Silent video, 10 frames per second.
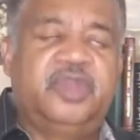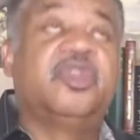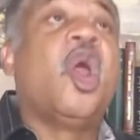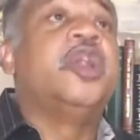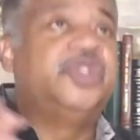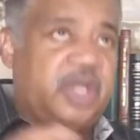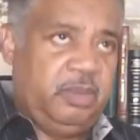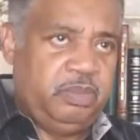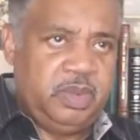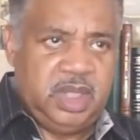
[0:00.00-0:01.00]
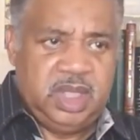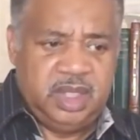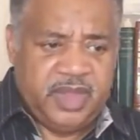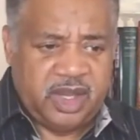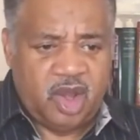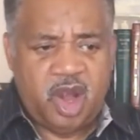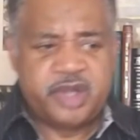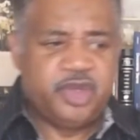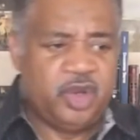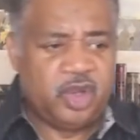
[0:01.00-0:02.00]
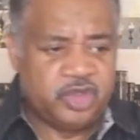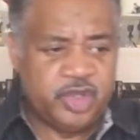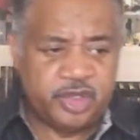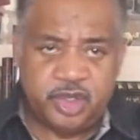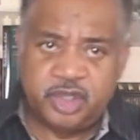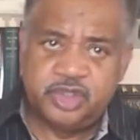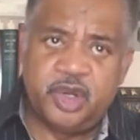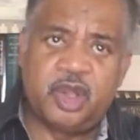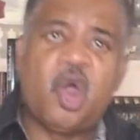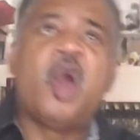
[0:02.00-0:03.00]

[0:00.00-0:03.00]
to his Lordship. That Lord, you're